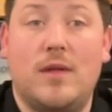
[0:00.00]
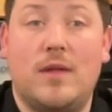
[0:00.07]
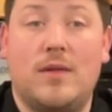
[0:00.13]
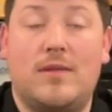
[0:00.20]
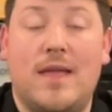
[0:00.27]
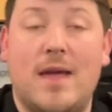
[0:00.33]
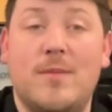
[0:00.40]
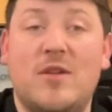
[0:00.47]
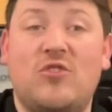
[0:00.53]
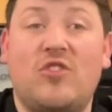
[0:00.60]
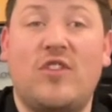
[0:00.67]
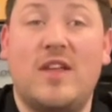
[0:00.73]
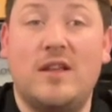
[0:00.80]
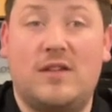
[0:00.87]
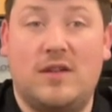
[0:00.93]
damage
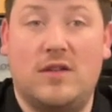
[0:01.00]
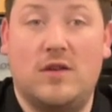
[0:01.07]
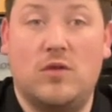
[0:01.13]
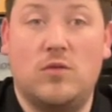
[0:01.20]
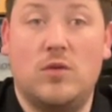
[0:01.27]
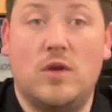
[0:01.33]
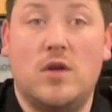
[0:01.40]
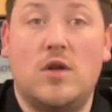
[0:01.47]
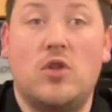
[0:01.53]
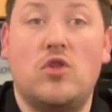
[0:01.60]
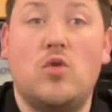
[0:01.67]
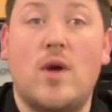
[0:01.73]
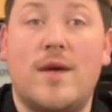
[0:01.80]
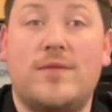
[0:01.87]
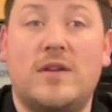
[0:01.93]
is hit to you,
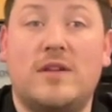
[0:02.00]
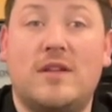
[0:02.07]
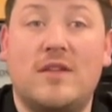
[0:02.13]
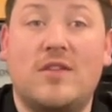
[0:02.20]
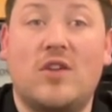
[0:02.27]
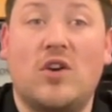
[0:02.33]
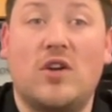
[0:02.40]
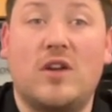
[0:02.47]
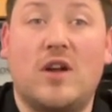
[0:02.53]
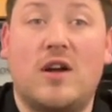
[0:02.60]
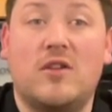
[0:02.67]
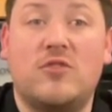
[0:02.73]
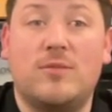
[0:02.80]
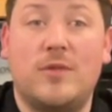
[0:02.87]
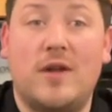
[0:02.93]
you have to discard
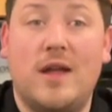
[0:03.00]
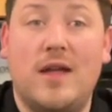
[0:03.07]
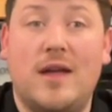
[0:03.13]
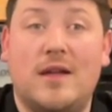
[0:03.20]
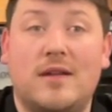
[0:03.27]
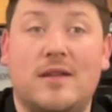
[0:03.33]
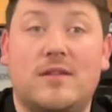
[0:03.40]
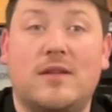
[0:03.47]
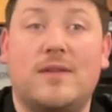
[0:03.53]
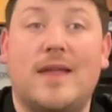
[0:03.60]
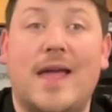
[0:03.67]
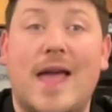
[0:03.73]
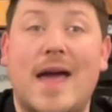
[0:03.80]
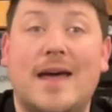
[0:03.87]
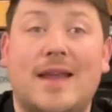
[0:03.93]
cards from your hand until
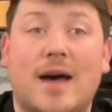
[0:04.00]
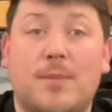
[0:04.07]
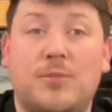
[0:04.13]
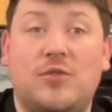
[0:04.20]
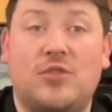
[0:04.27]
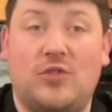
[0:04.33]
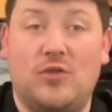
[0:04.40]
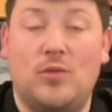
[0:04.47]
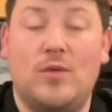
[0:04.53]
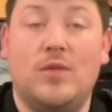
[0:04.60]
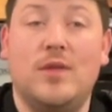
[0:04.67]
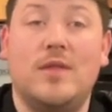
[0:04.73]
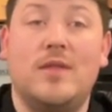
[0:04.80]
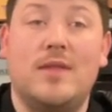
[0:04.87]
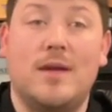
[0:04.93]
they add up to
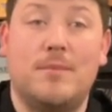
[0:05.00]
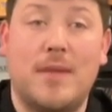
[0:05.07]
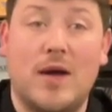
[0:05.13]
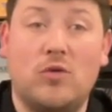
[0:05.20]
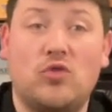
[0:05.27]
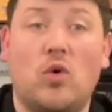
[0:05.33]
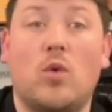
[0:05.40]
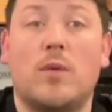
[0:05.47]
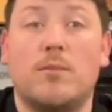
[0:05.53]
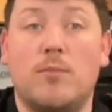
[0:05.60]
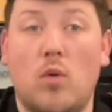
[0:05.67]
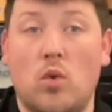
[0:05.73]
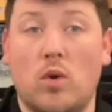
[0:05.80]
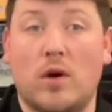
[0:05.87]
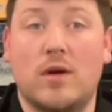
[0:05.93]
the amount or
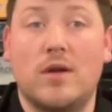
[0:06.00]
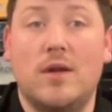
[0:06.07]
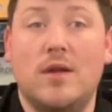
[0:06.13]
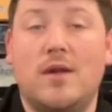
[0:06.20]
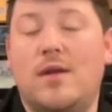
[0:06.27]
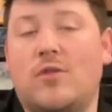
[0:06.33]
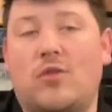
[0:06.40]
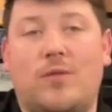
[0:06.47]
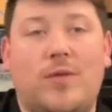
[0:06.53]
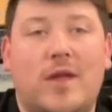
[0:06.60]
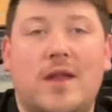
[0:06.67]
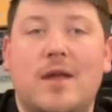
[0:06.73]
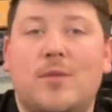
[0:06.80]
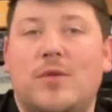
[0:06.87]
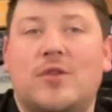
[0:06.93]
more. So if you
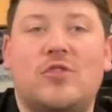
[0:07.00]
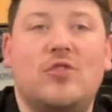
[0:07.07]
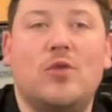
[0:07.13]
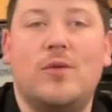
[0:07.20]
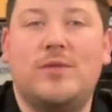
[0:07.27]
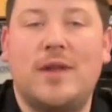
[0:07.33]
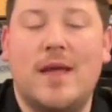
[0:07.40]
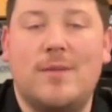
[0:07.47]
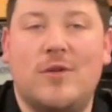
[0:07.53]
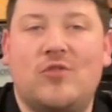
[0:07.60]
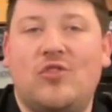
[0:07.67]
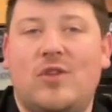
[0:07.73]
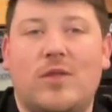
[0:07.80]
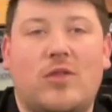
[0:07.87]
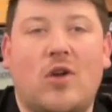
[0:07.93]
get hit with a 2 of damage,
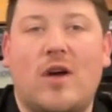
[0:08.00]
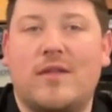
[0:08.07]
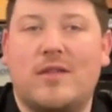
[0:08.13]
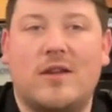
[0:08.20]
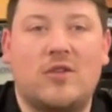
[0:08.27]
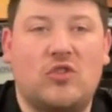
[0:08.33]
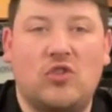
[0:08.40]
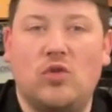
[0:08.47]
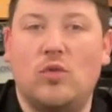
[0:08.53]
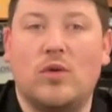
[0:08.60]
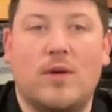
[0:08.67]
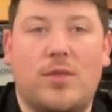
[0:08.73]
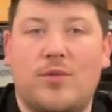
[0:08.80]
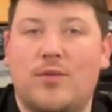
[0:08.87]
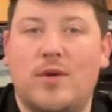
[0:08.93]
you could toss out a 2 or
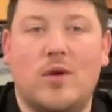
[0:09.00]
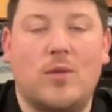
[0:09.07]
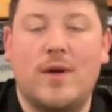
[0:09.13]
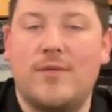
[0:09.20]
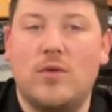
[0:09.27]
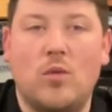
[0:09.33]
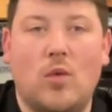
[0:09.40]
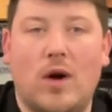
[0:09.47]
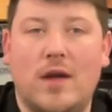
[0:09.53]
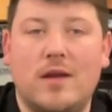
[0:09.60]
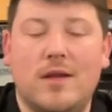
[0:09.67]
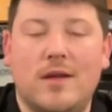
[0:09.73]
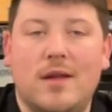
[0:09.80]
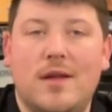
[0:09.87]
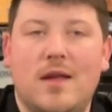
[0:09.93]
a 3 or whatever you want.
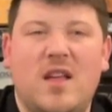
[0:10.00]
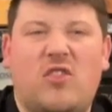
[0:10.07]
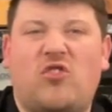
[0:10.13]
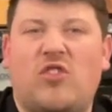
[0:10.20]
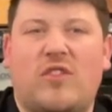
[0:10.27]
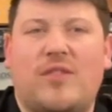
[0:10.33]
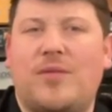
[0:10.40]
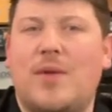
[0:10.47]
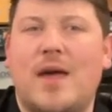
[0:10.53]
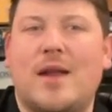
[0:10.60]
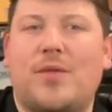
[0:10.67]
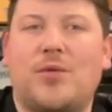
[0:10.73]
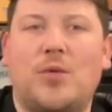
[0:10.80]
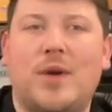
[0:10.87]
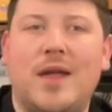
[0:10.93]
It's just if you had to
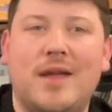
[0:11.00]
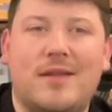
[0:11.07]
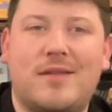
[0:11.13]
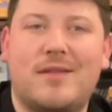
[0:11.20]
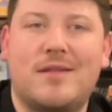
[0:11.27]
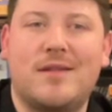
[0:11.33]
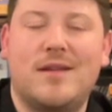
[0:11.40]
throw an ace,